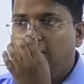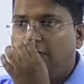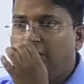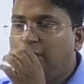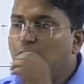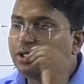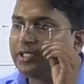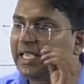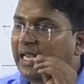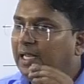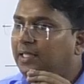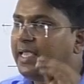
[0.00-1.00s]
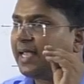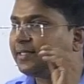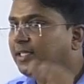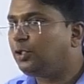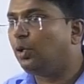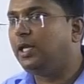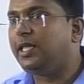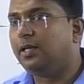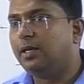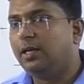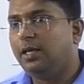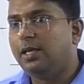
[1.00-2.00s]
When you sell the asset only,
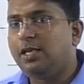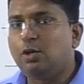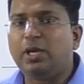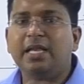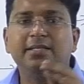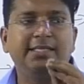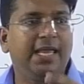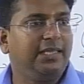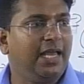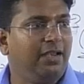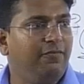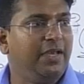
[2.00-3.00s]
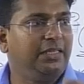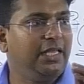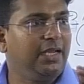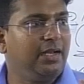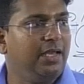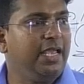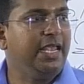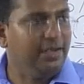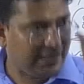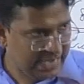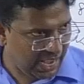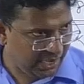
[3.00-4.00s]
you can say that whether in
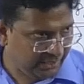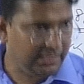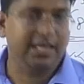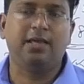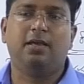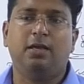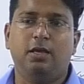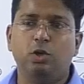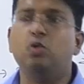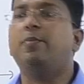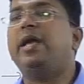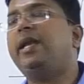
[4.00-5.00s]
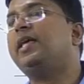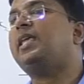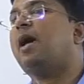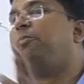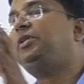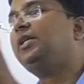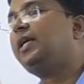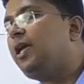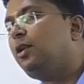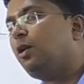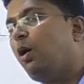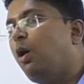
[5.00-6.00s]
reality you made a capital
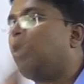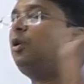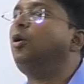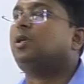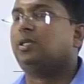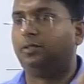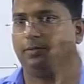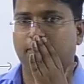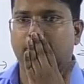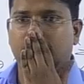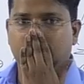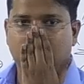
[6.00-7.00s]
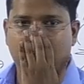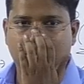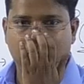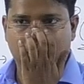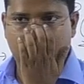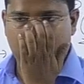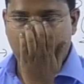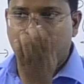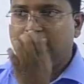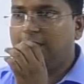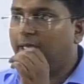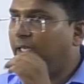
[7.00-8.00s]
gain or not.
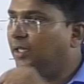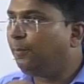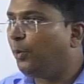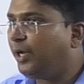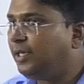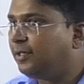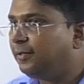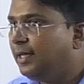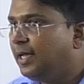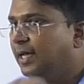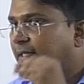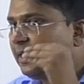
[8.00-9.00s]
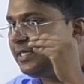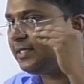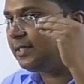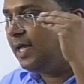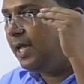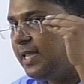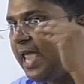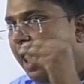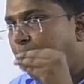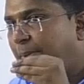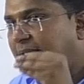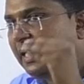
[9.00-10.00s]
You in the point? This
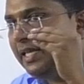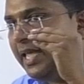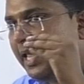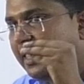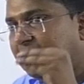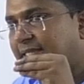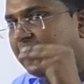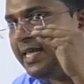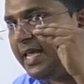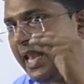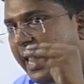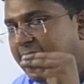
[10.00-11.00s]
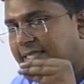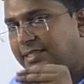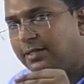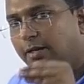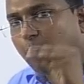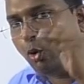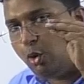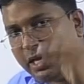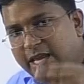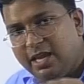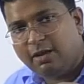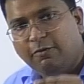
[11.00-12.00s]
capital gain is realized
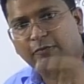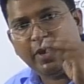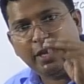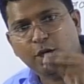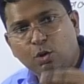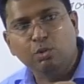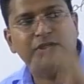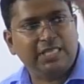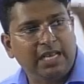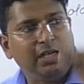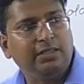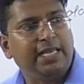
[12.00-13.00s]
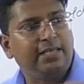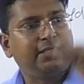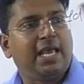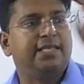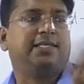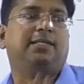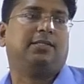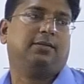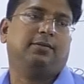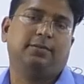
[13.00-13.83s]
only when you sell that asset.